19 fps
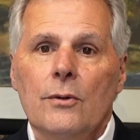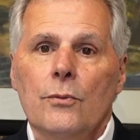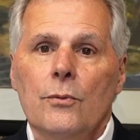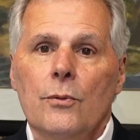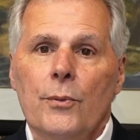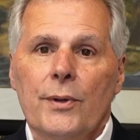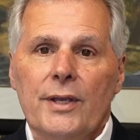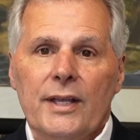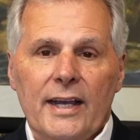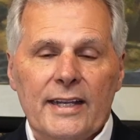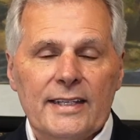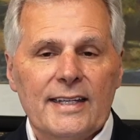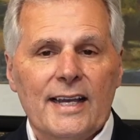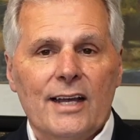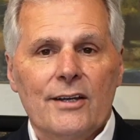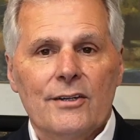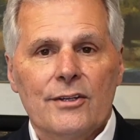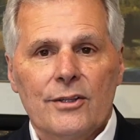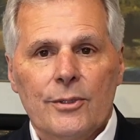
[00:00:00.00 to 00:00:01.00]
when we got
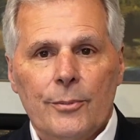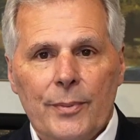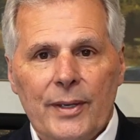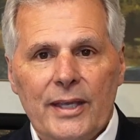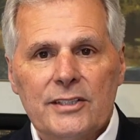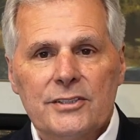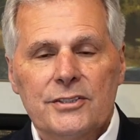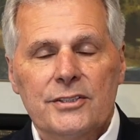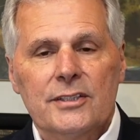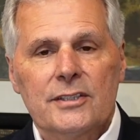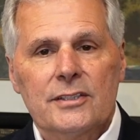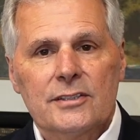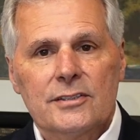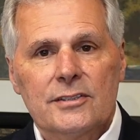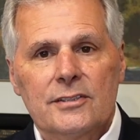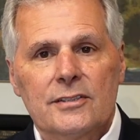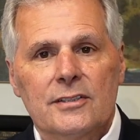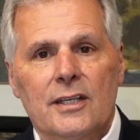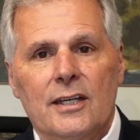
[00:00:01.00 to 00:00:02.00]
down to the
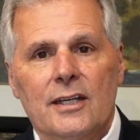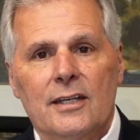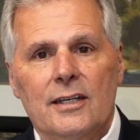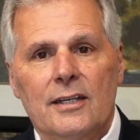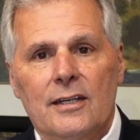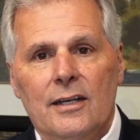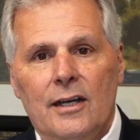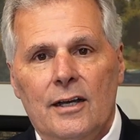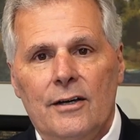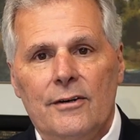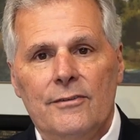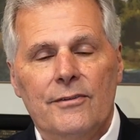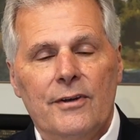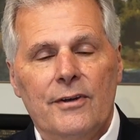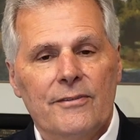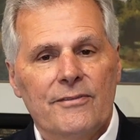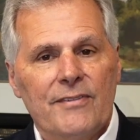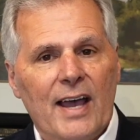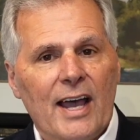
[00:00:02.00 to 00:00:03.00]
basics uh, of
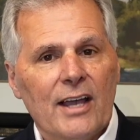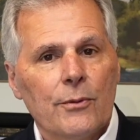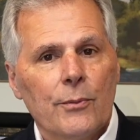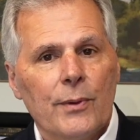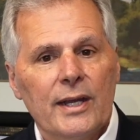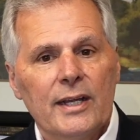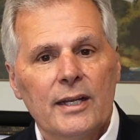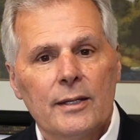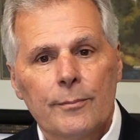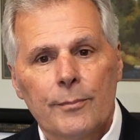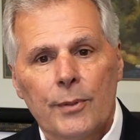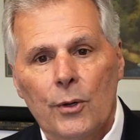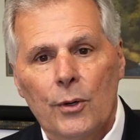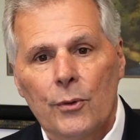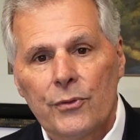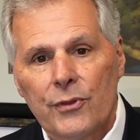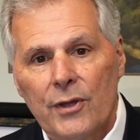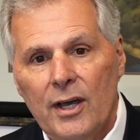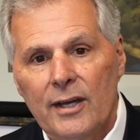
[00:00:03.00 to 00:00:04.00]
evaluating
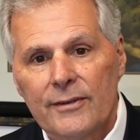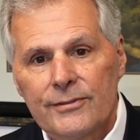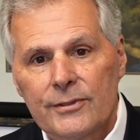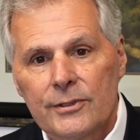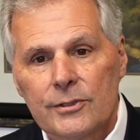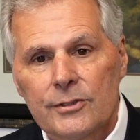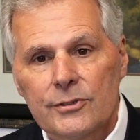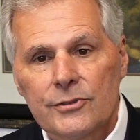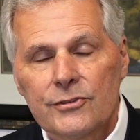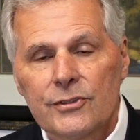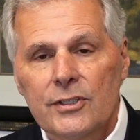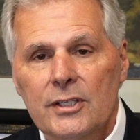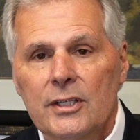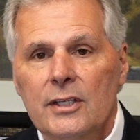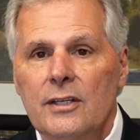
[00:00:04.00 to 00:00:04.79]
both offers,